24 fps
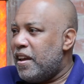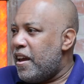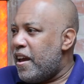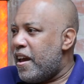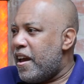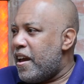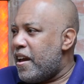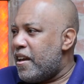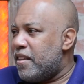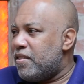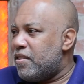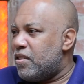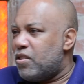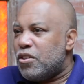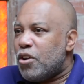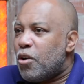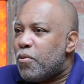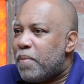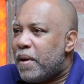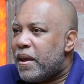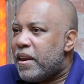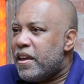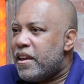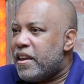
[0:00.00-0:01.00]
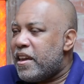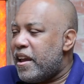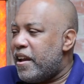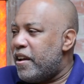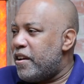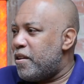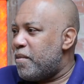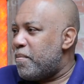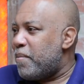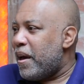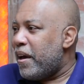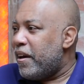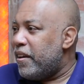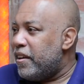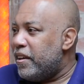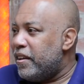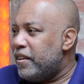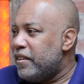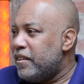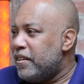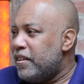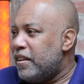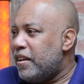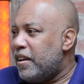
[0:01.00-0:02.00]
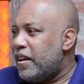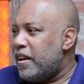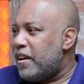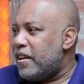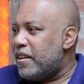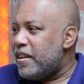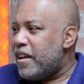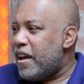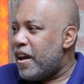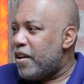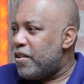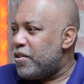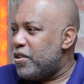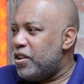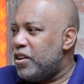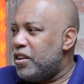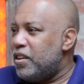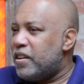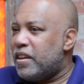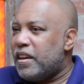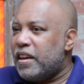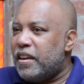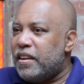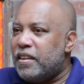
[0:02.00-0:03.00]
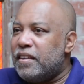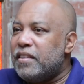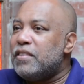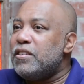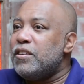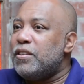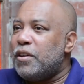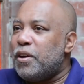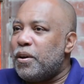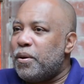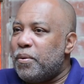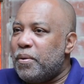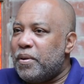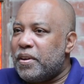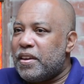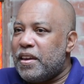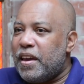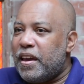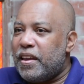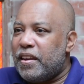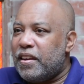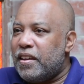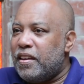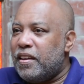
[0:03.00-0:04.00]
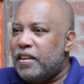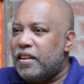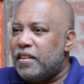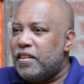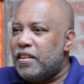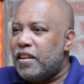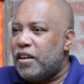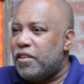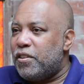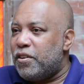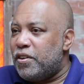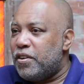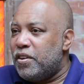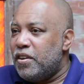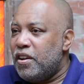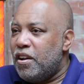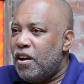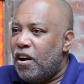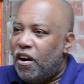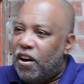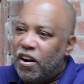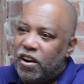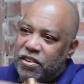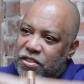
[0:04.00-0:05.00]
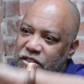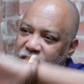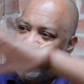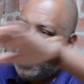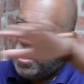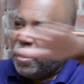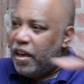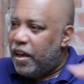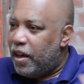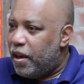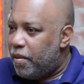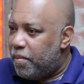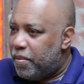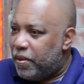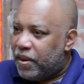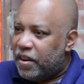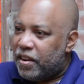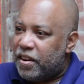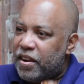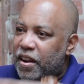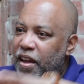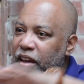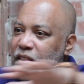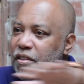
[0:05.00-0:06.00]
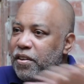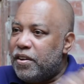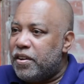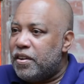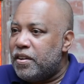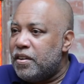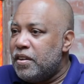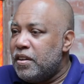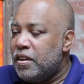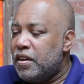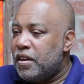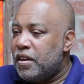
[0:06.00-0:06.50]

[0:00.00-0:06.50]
and nobody cared about it. Yeah. And now you look at, you know, again another arts hub and another.